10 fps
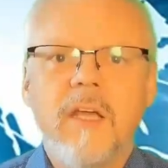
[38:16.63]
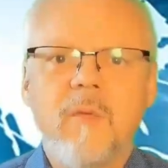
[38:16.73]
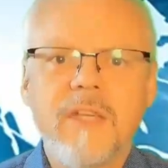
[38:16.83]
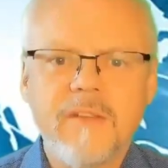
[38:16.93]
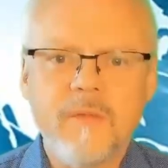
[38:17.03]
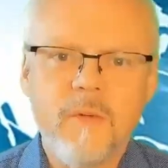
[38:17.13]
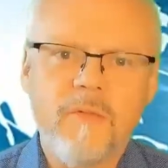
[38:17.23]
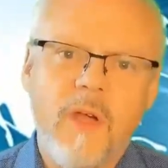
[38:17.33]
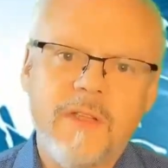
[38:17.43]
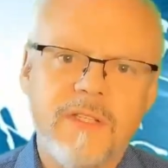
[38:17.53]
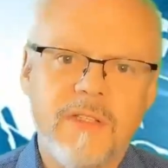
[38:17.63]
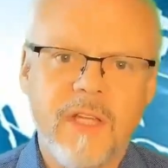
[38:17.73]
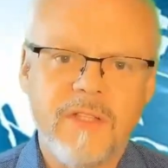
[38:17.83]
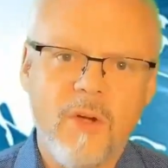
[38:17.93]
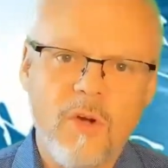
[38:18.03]
Where civil war focuses on
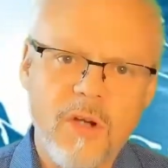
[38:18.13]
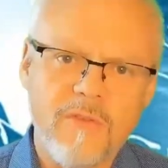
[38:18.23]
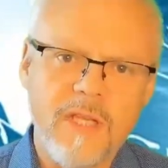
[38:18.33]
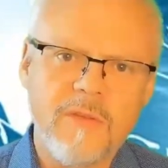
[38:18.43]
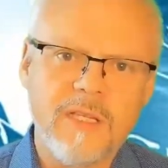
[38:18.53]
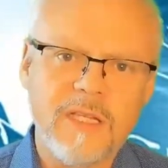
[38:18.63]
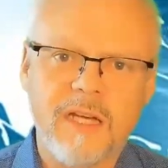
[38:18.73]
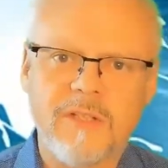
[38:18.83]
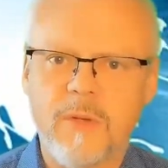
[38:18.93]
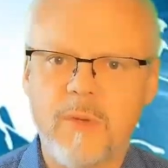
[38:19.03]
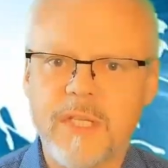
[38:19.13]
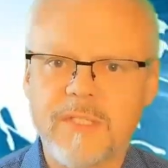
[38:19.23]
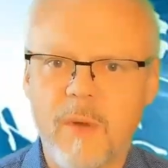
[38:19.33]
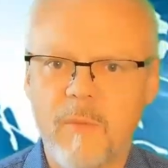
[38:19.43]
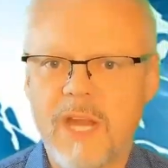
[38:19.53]
the internal conflict within a country between
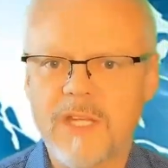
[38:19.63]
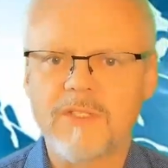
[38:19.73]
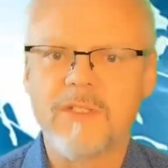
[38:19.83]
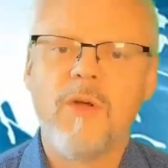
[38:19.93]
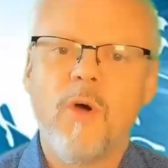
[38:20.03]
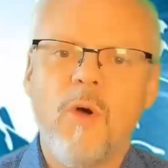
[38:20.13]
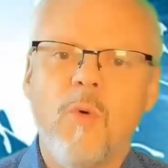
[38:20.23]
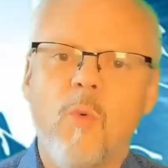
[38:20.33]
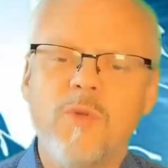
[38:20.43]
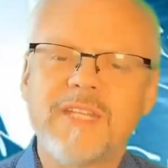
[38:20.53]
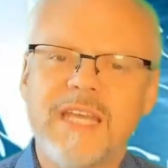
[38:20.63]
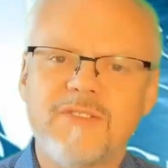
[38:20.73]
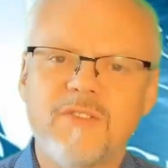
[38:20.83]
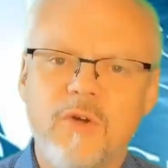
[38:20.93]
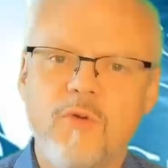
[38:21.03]
its population, war is an
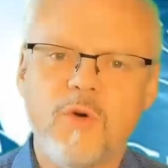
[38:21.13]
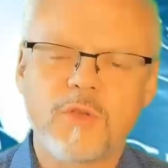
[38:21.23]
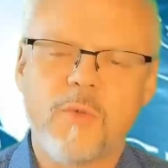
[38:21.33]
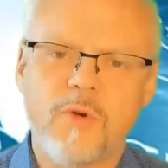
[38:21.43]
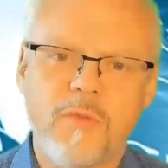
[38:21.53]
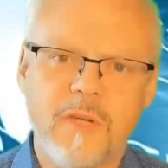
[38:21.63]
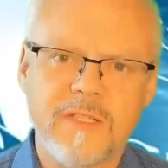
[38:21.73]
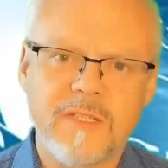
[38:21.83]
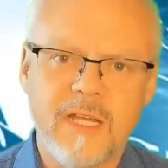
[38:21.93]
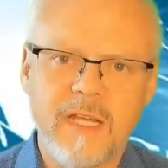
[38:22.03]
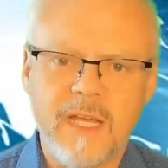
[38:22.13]
external cross-border risk.